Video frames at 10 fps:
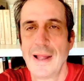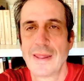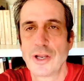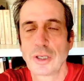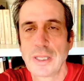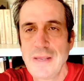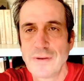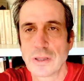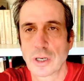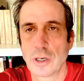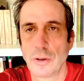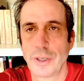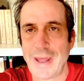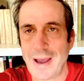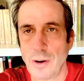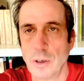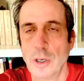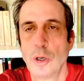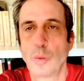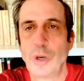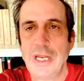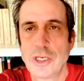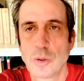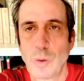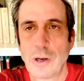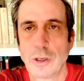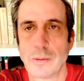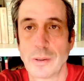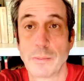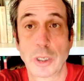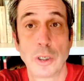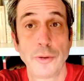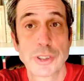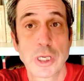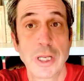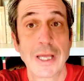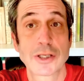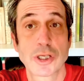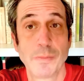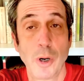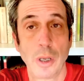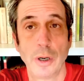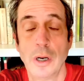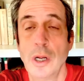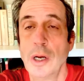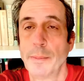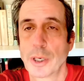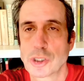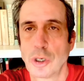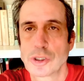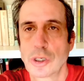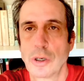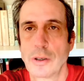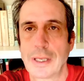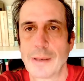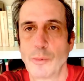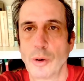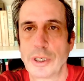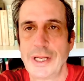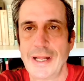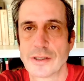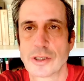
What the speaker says: They're leaving the cult now. We need to welcome them. The cult is going to get smaller, but it's also going to get more intense.